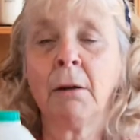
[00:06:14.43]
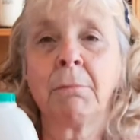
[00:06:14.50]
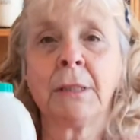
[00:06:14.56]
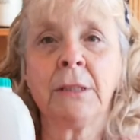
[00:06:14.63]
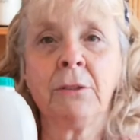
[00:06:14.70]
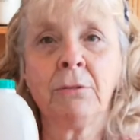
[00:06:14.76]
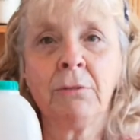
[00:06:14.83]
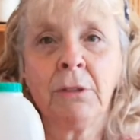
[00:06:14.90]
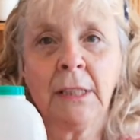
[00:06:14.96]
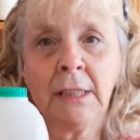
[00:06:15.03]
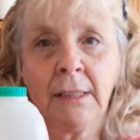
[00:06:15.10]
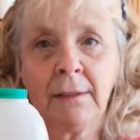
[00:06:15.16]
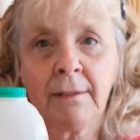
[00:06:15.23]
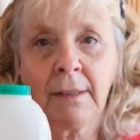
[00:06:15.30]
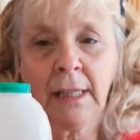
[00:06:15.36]
But you
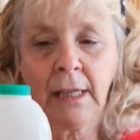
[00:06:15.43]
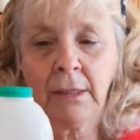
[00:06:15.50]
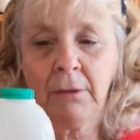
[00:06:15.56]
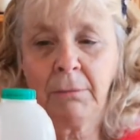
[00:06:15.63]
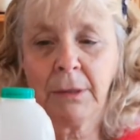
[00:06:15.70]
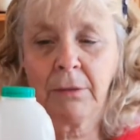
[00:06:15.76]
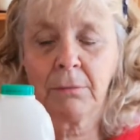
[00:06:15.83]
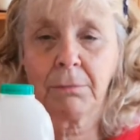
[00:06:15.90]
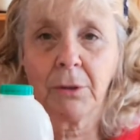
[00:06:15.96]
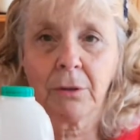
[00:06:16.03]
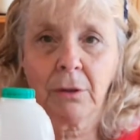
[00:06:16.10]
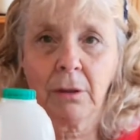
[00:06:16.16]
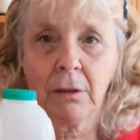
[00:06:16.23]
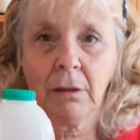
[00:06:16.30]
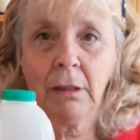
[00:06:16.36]
need to get your milk
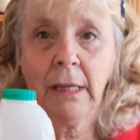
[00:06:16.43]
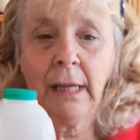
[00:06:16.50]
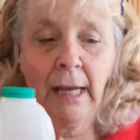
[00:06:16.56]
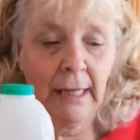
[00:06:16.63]
bottle,